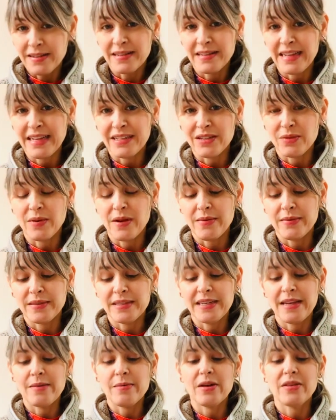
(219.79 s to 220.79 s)
That's what I would
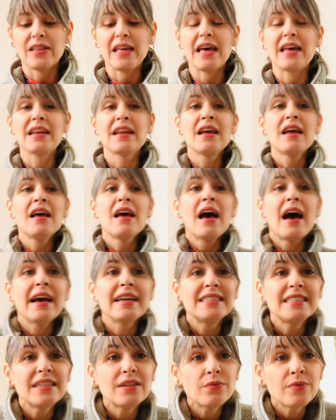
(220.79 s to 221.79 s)
say about that. I
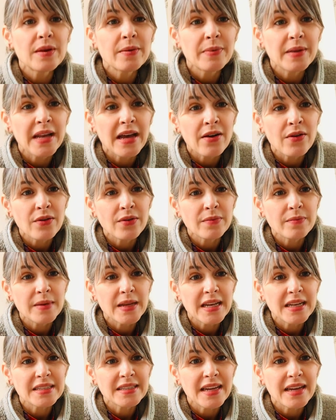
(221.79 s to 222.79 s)
did rip it out
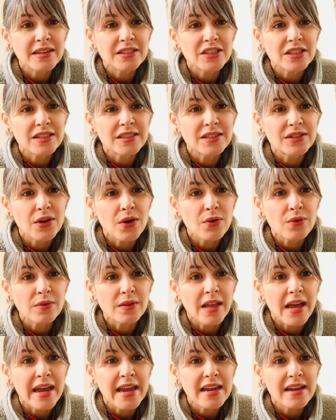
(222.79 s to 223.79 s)
because I just don't
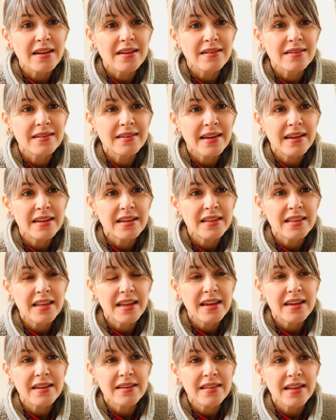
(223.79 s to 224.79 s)
like
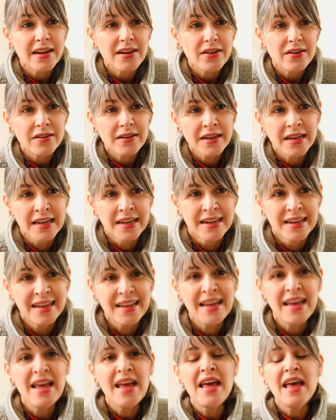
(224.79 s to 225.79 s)
anything there.
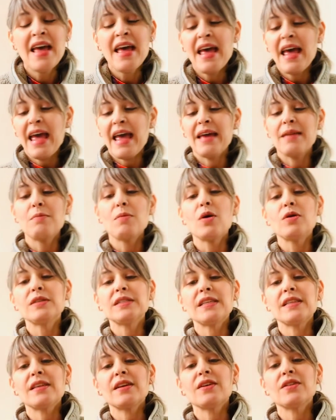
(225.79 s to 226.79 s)
And most
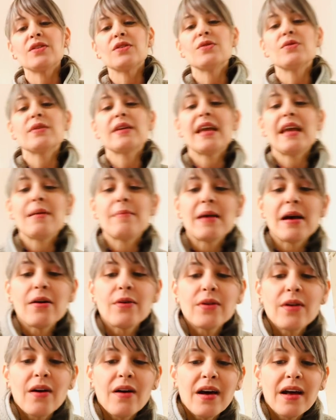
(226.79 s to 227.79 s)
of the glue came
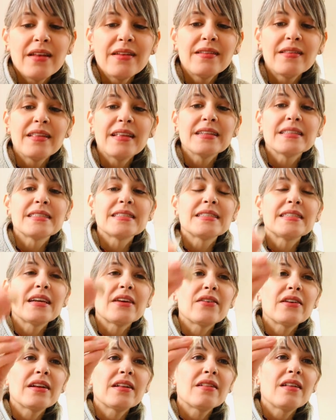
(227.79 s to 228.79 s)
out on this
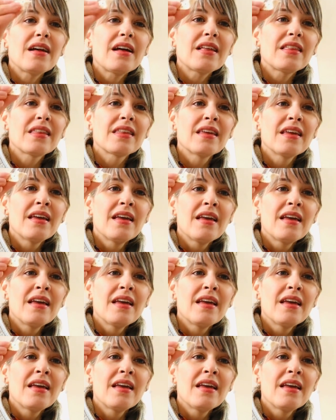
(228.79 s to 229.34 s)
terry cloth.